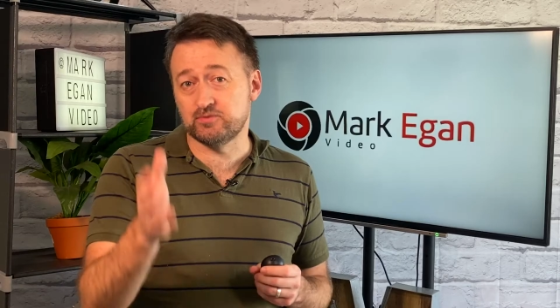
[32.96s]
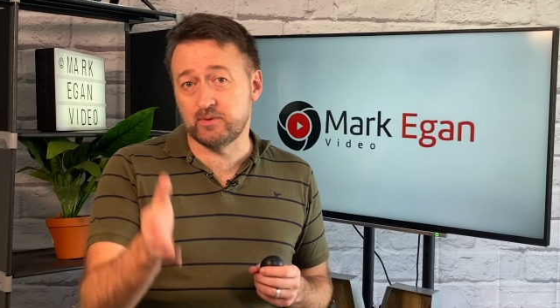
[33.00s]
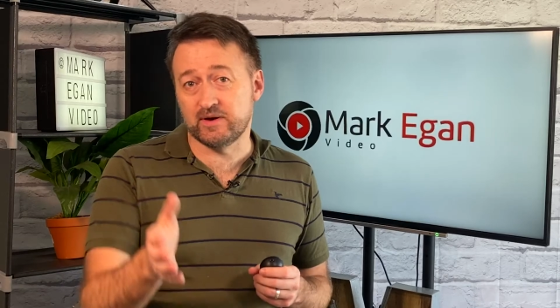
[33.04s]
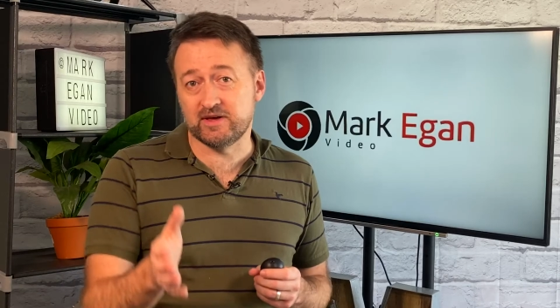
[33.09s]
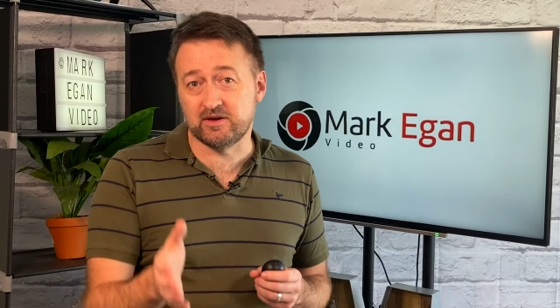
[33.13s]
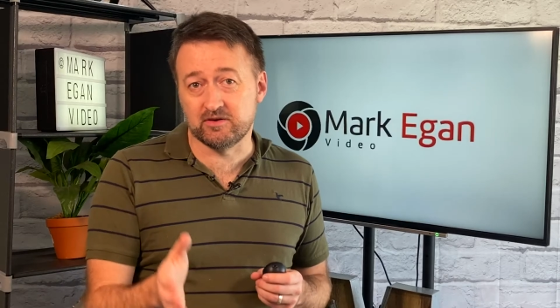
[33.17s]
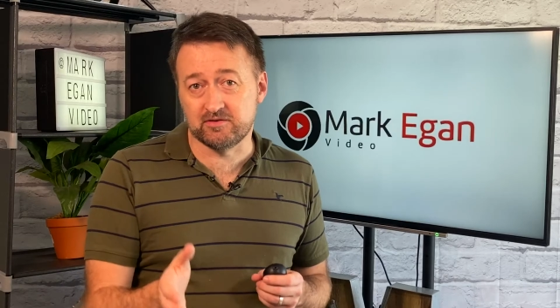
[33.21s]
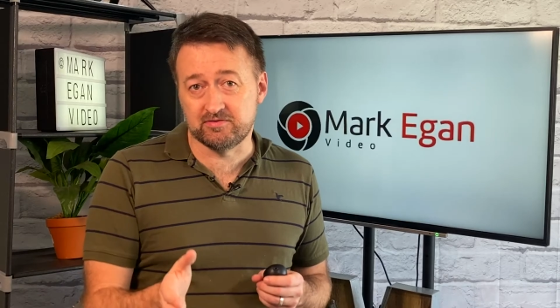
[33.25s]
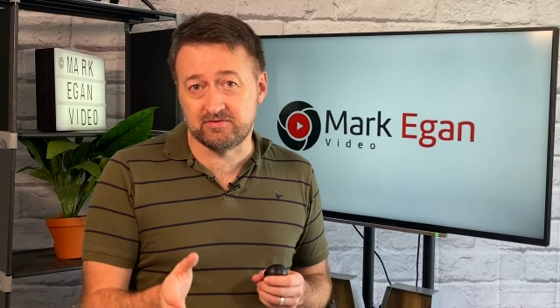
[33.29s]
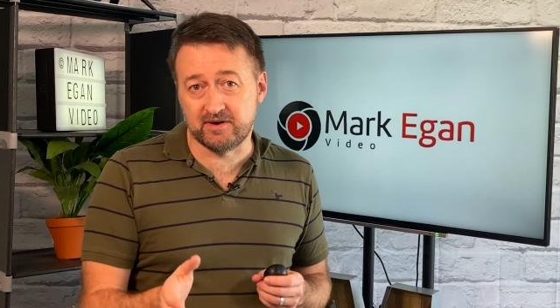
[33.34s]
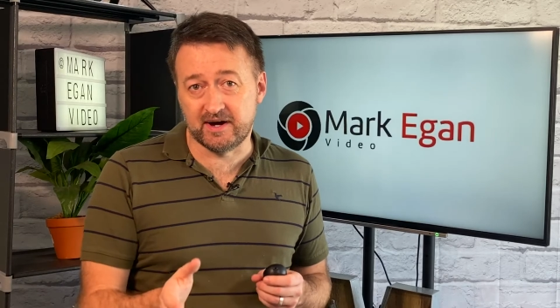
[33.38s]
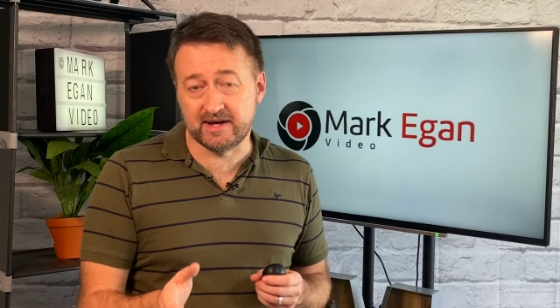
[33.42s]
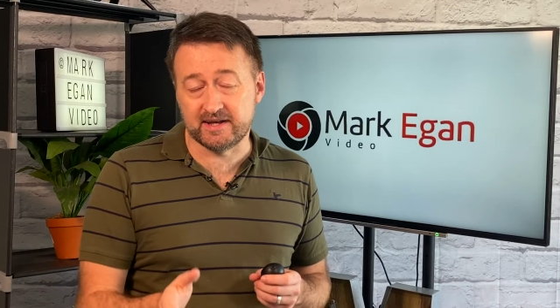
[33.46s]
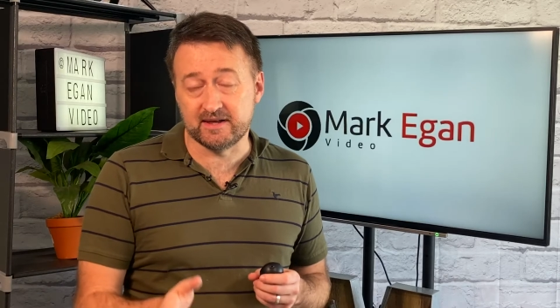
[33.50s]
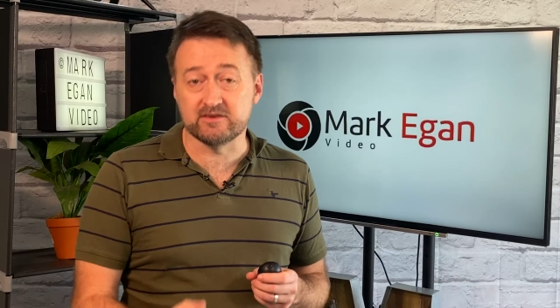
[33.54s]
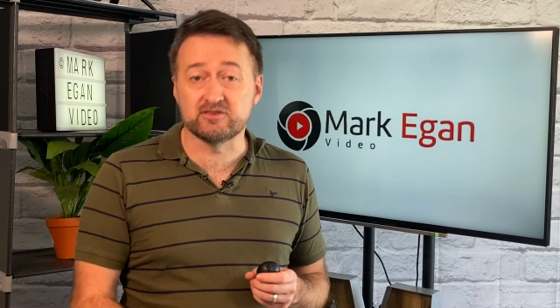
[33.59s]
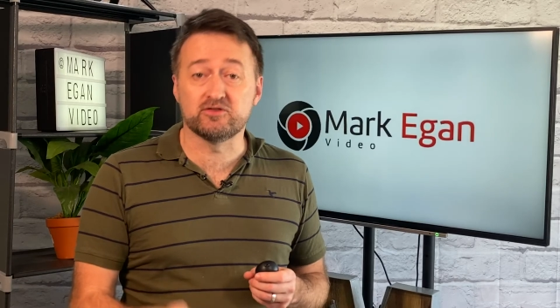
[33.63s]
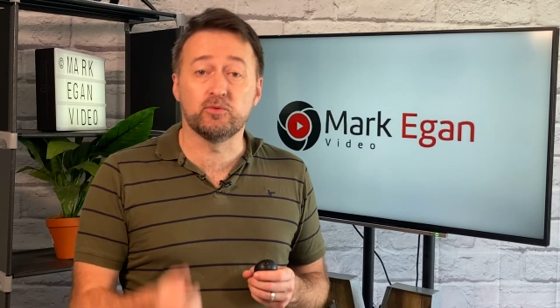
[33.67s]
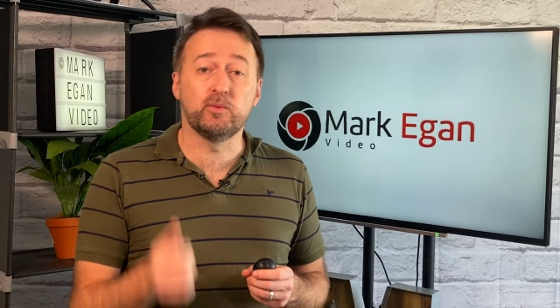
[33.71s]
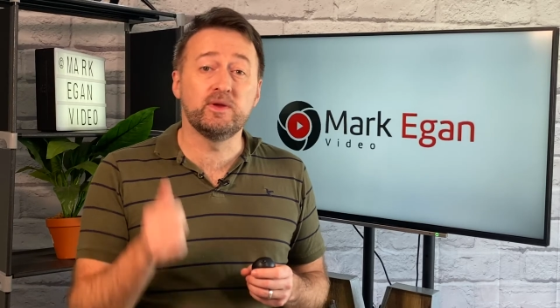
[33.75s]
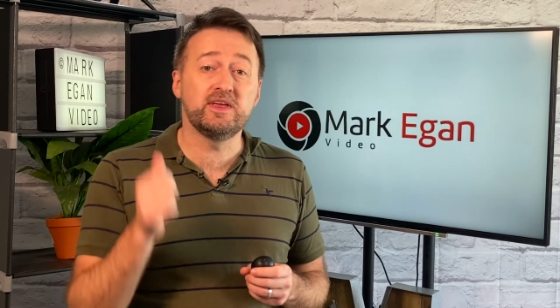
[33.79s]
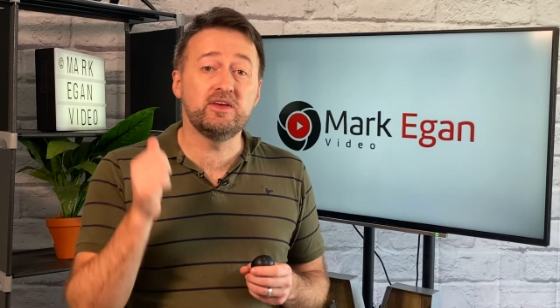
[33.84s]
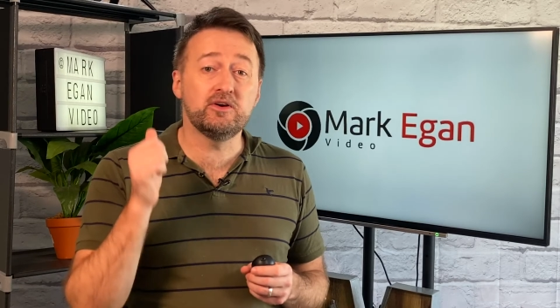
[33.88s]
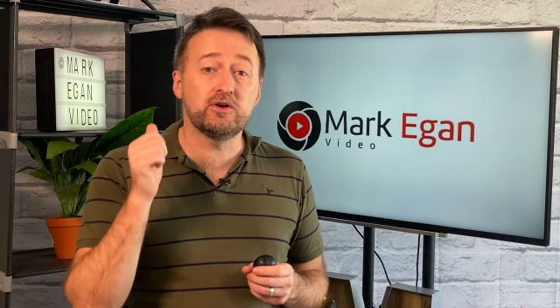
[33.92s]
where you'll find it.
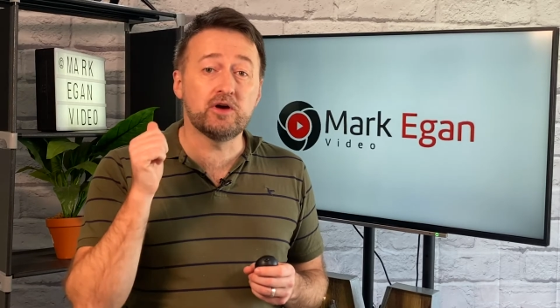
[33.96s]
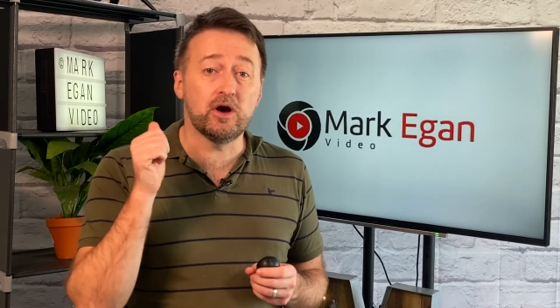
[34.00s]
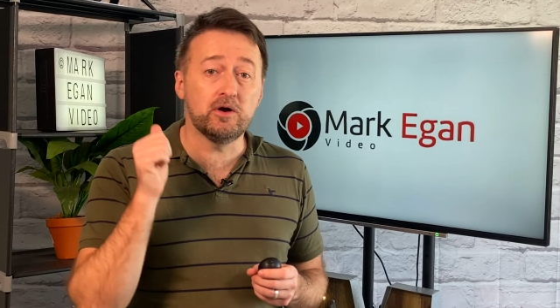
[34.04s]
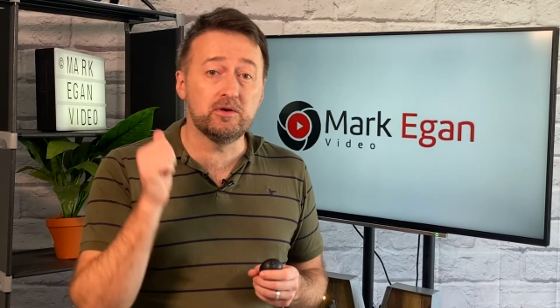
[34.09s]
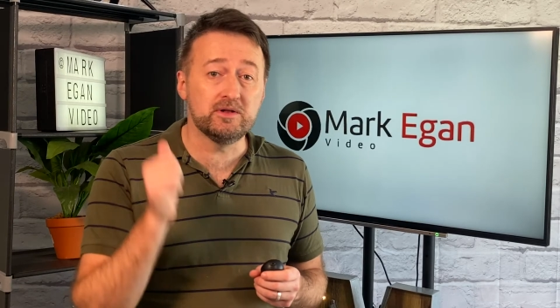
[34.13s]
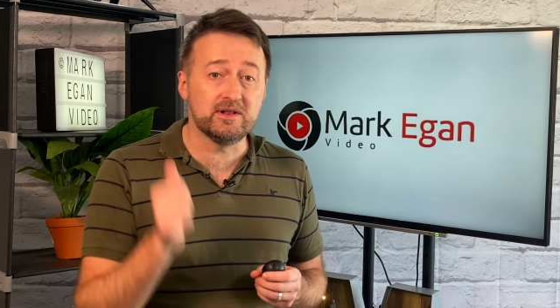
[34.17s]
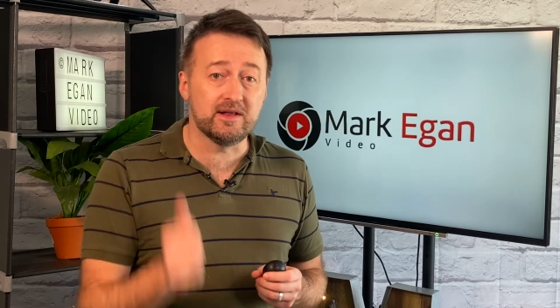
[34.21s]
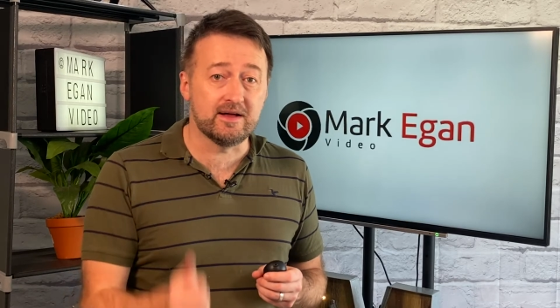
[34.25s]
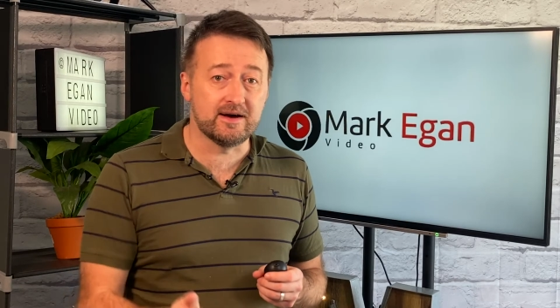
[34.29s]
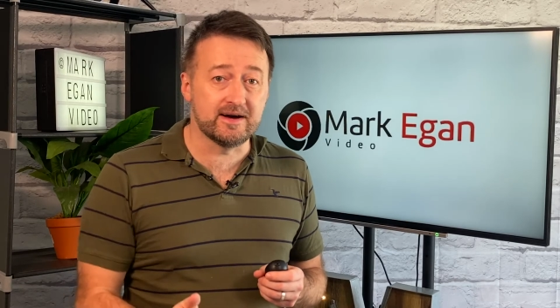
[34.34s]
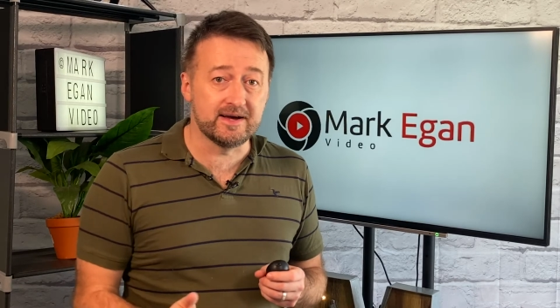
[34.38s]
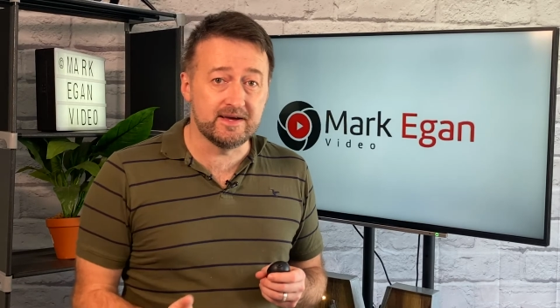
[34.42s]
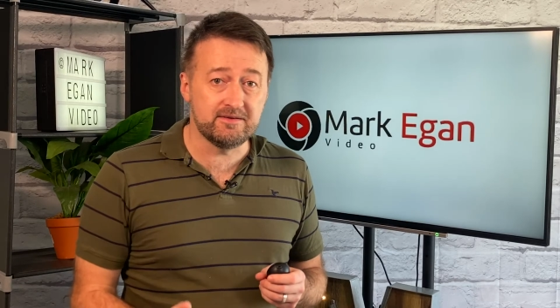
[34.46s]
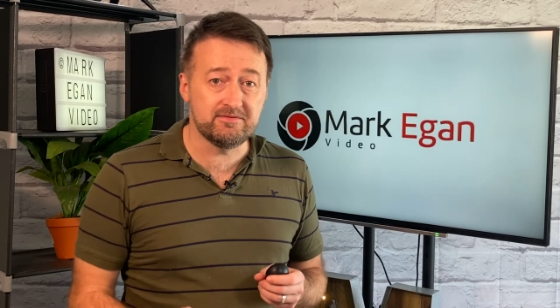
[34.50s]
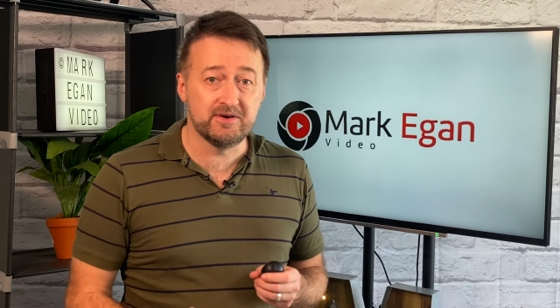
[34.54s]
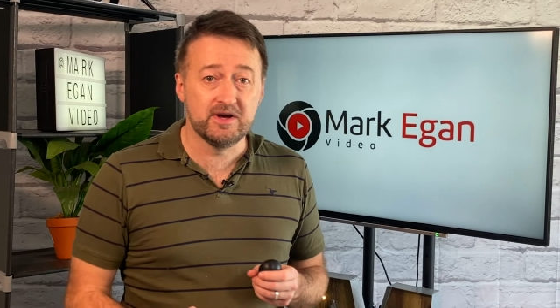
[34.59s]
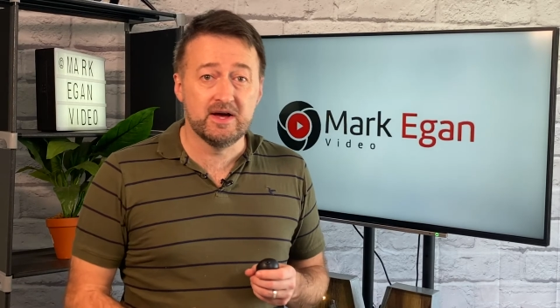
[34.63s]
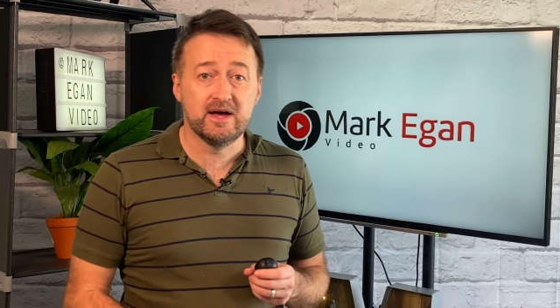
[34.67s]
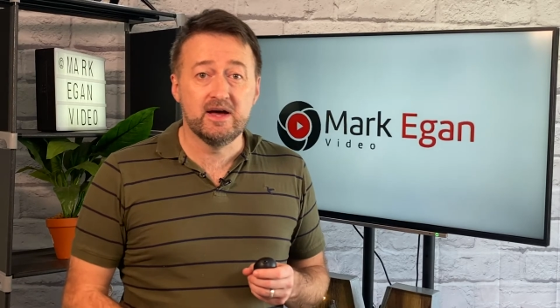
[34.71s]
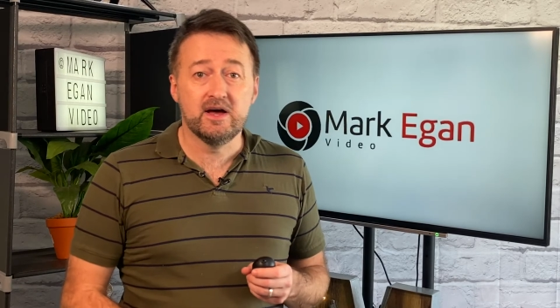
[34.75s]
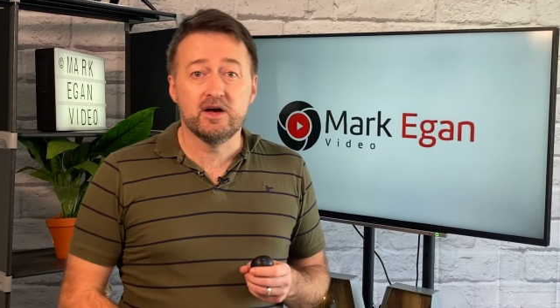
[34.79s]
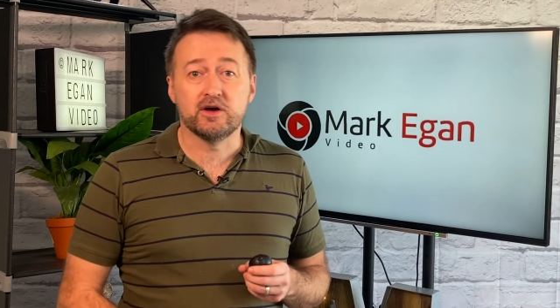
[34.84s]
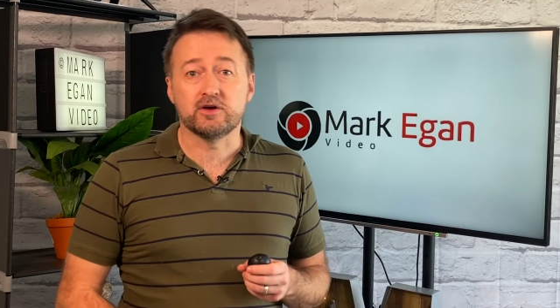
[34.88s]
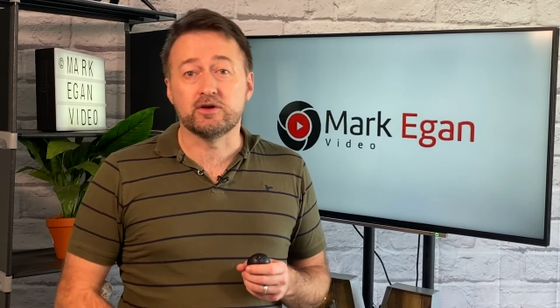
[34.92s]
So when you go live,
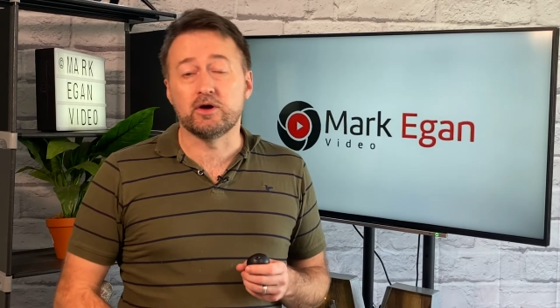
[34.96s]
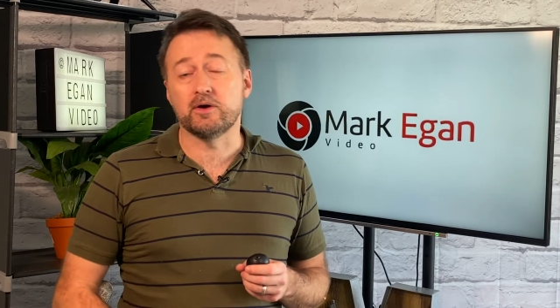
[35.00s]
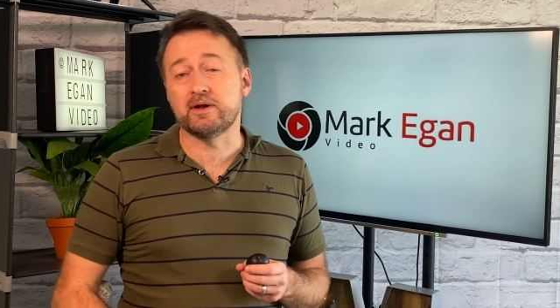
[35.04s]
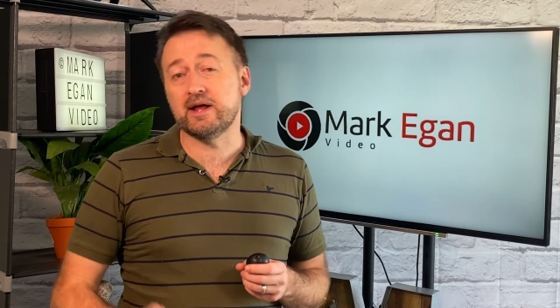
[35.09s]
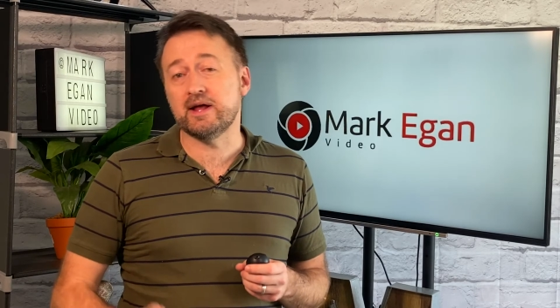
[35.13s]
go